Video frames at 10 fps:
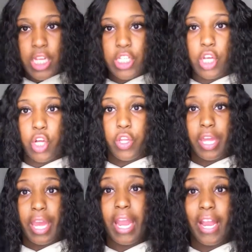So
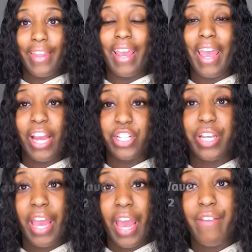the hair that I actually
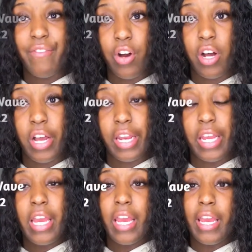have on
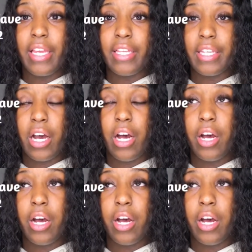is